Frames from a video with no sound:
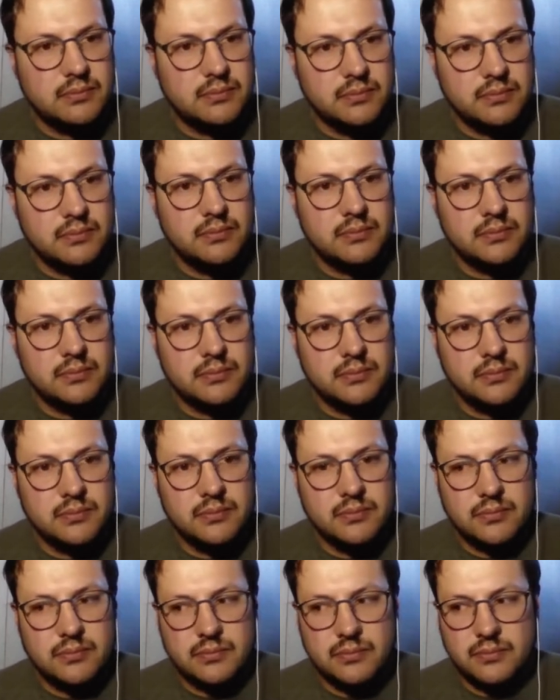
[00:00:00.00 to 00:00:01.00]

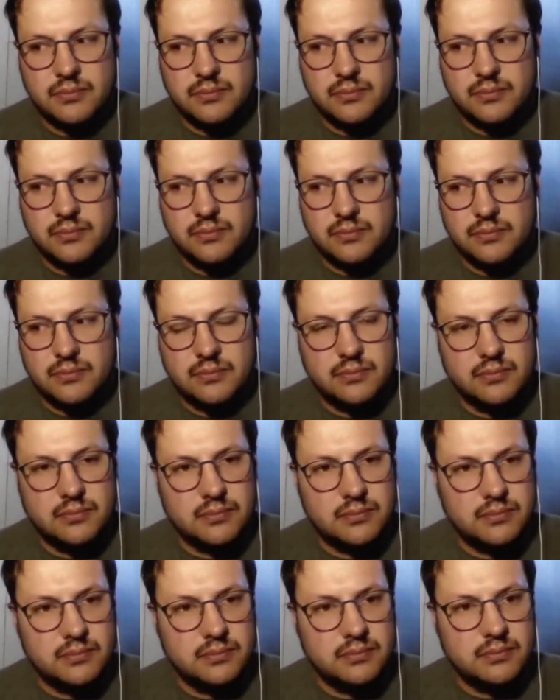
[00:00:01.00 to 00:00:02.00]

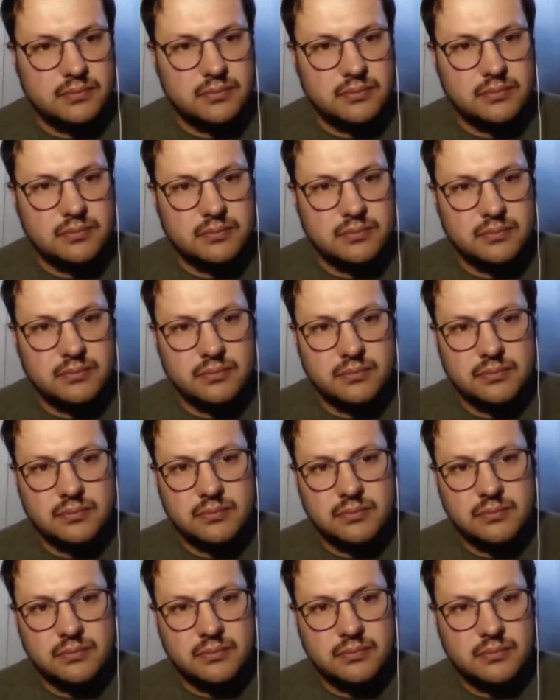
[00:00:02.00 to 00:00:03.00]

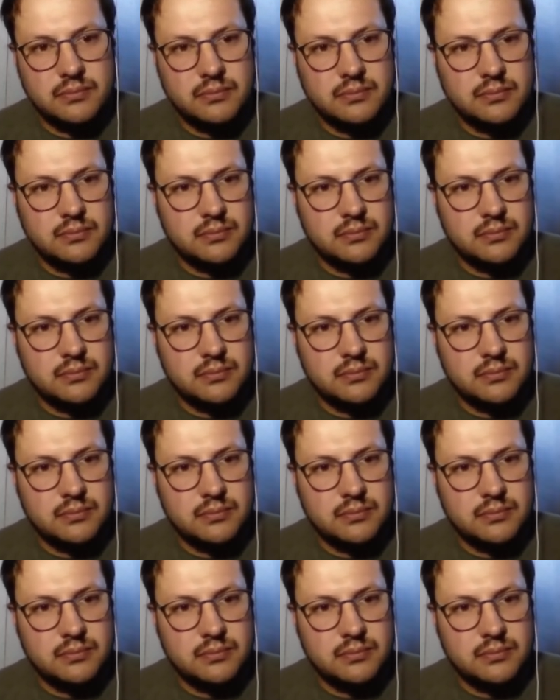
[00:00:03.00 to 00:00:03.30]
This person isn't speaking.